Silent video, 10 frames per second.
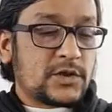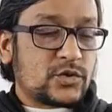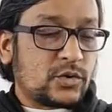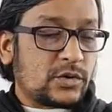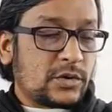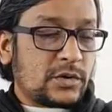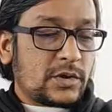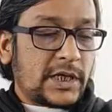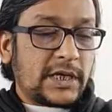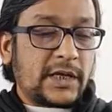so
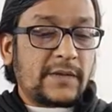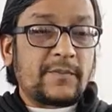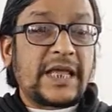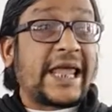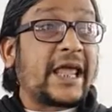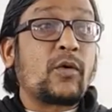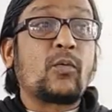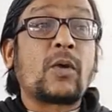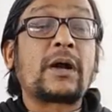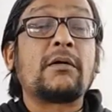a
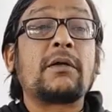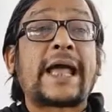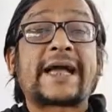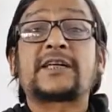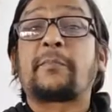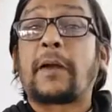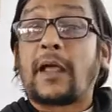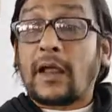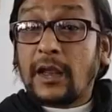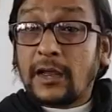one act
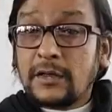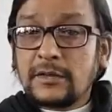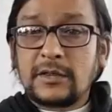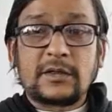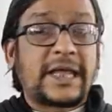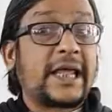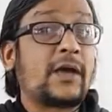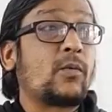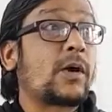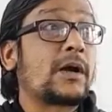play,
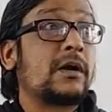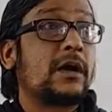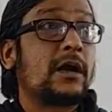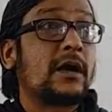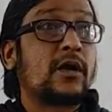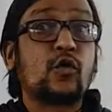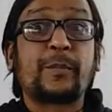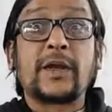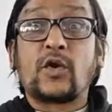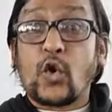a one
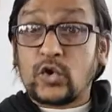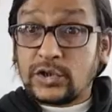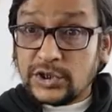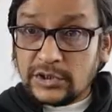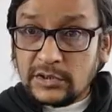rupee note.